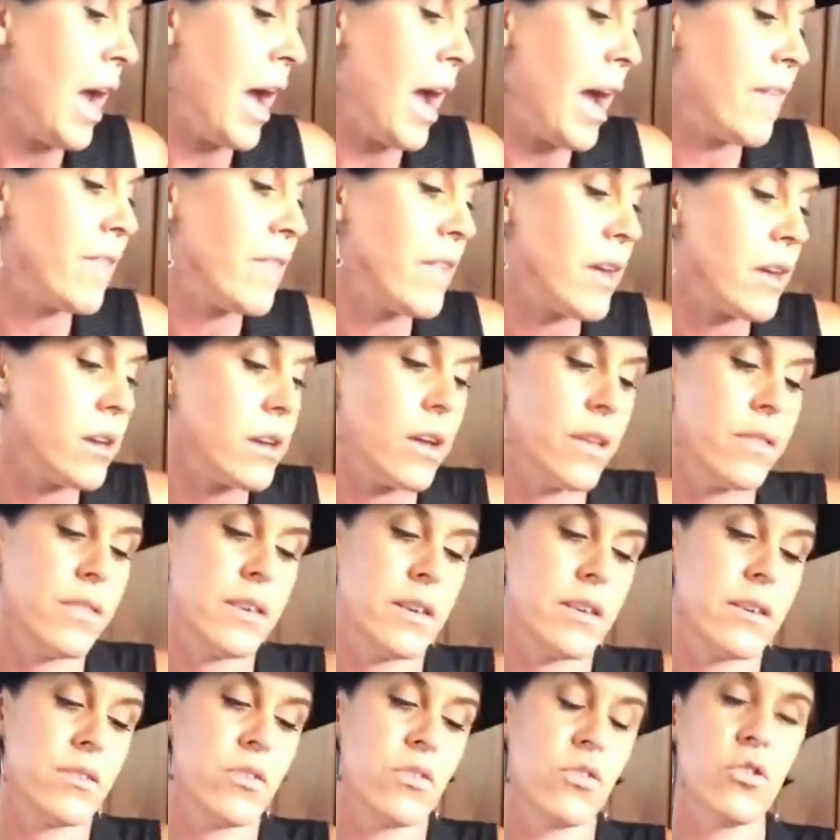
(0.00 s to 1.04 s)
And then
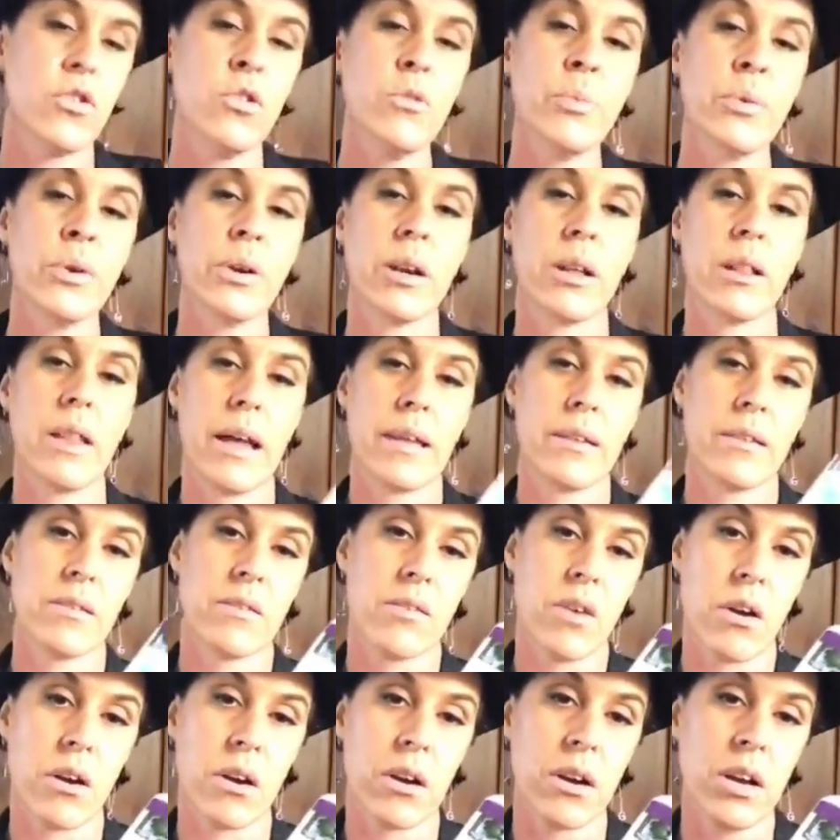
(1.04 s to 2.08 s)
the Super
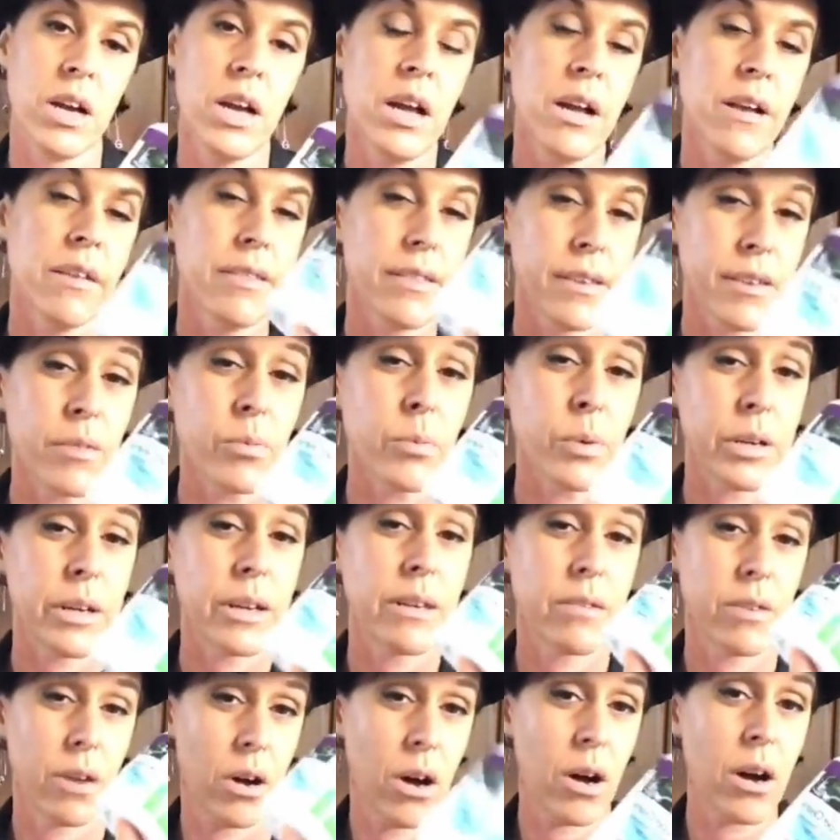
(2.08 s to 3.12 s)
Cleansar, this one
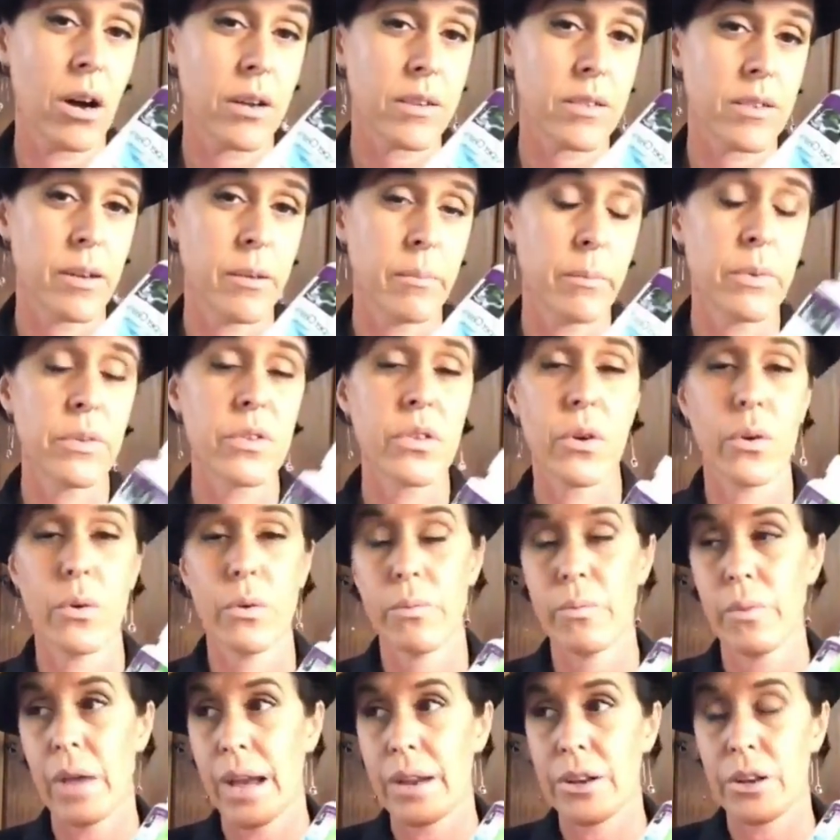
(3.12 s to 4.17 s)
is awesome. So
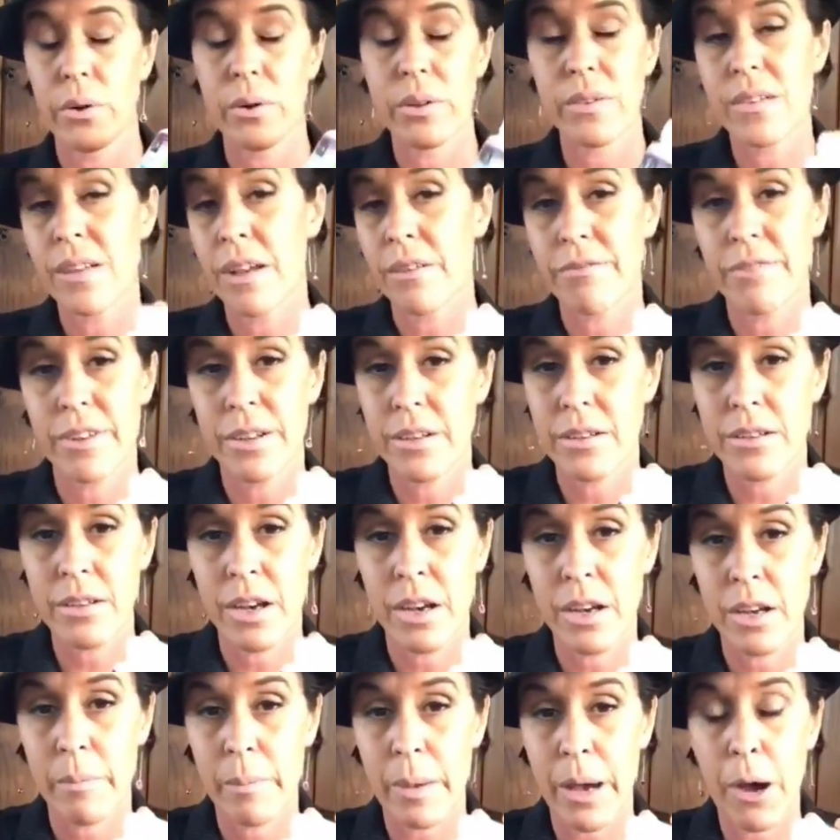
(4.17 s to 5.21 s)
I know it's not fun to
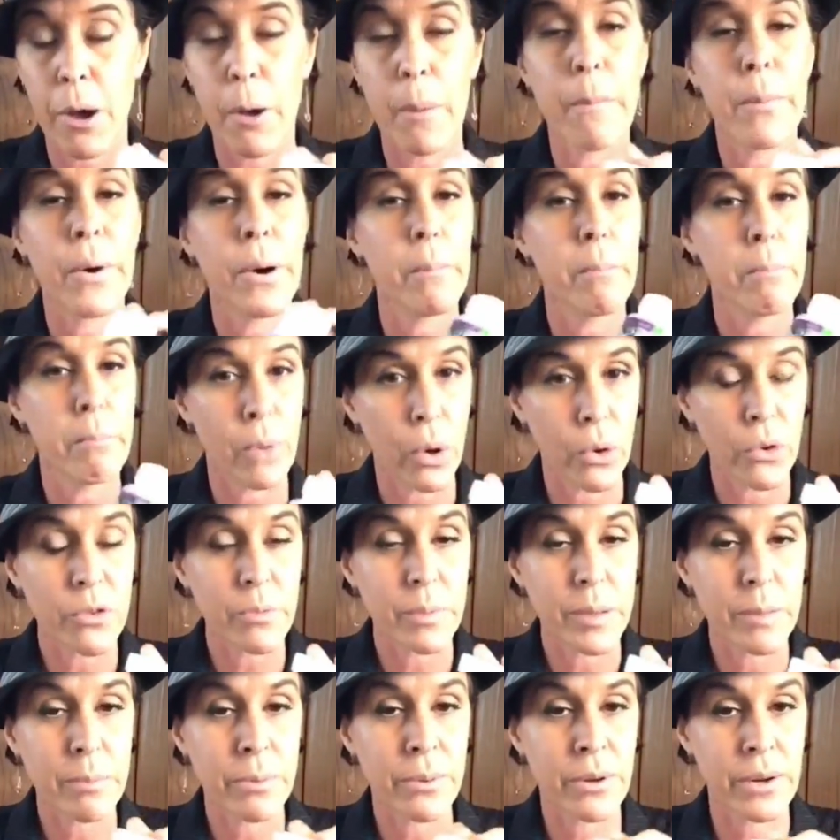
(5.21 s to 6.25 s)
talk about, but most
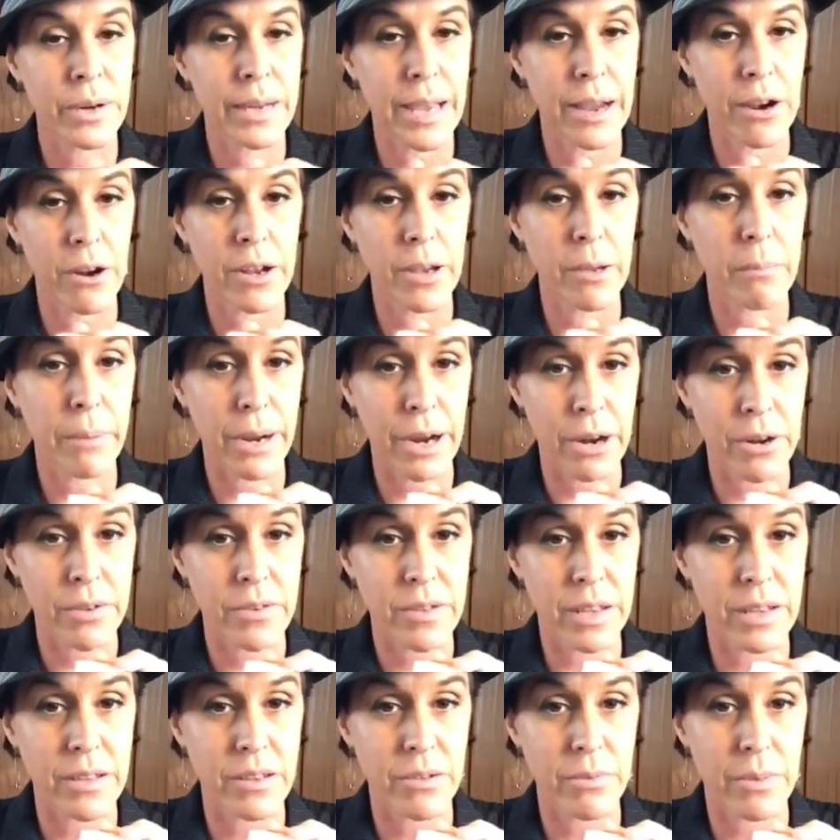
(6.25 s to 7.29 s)
people are carrying
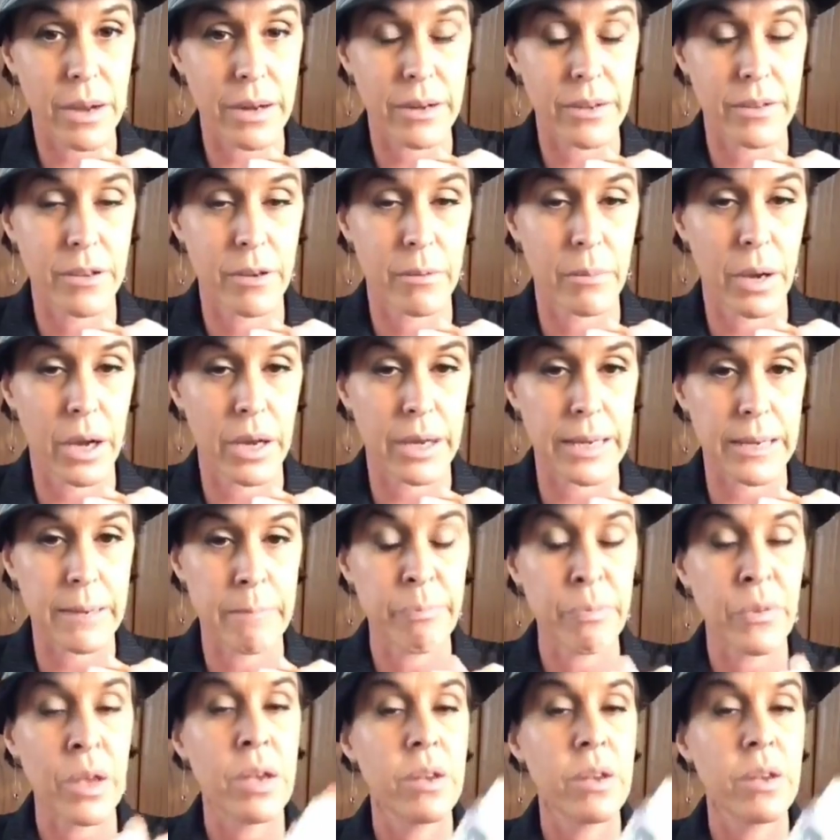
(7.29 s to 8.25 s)
parasites around in their body.